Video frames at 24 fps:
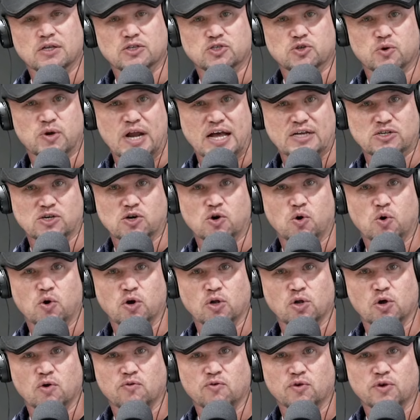So it has a
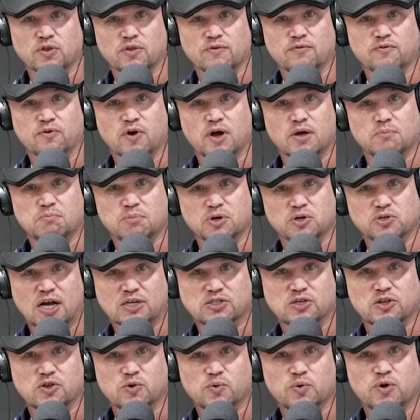coilover in the front,
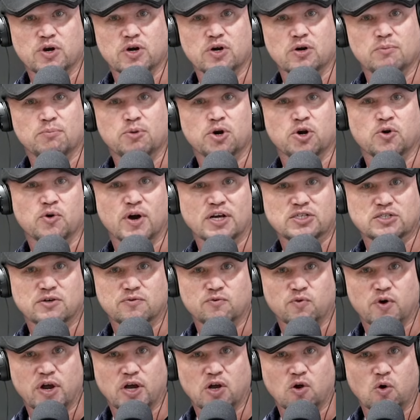shocks in the rear,
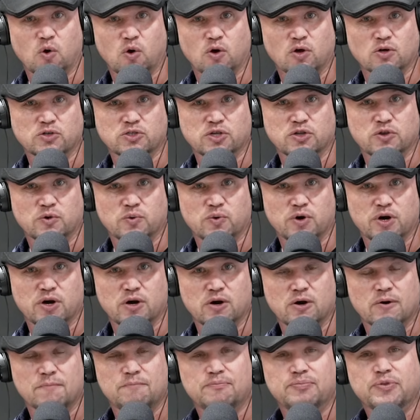progressive rate coils in the
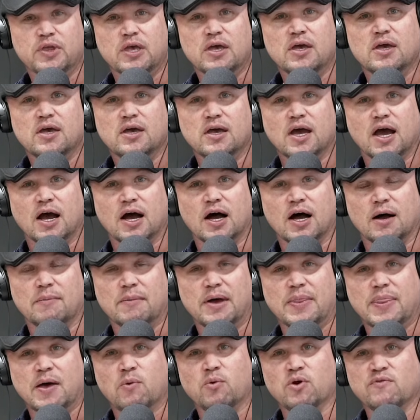rear.
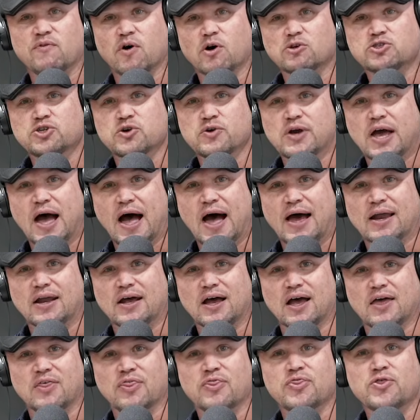And then we've also
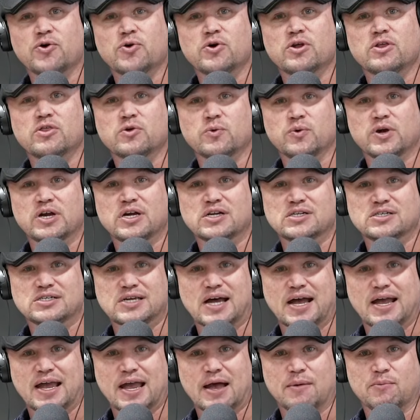got a
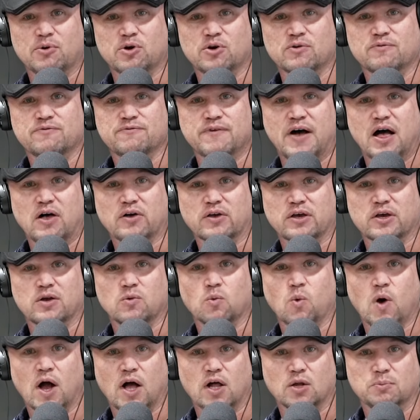33-inch diameter
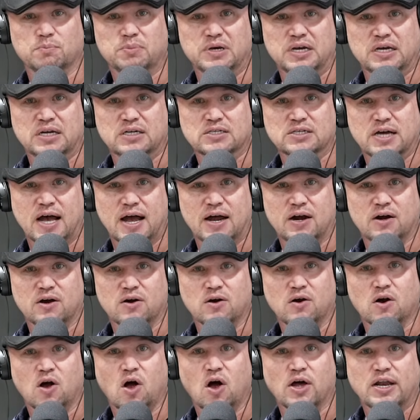Falcon Wild Peak
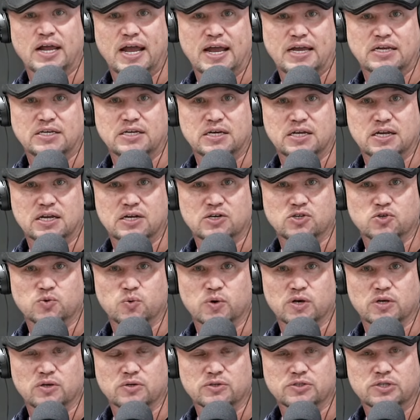tire on
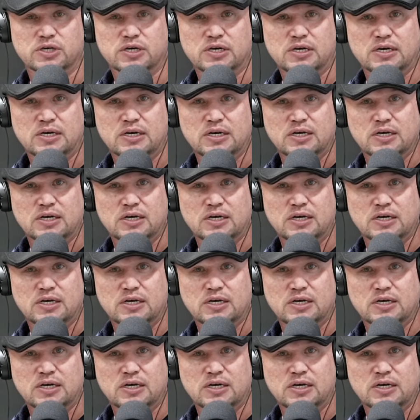18-inch wheels.